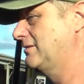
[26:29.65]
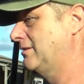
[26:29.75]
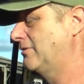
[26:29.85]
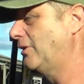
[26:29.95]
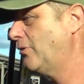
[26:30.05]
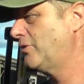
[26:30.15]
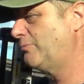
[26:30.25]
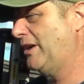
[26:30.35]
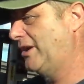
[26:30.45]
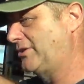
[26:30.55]
So the loader
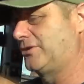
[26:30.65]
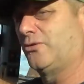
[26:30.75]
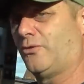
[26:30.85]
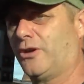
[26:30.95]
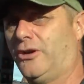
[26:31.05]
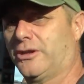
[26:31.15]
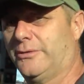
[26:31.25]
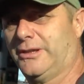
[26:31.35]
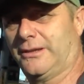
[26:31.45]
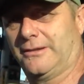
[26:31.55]
brackets are still quite high, though,
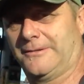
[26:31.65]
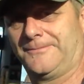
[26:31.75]
aren't they?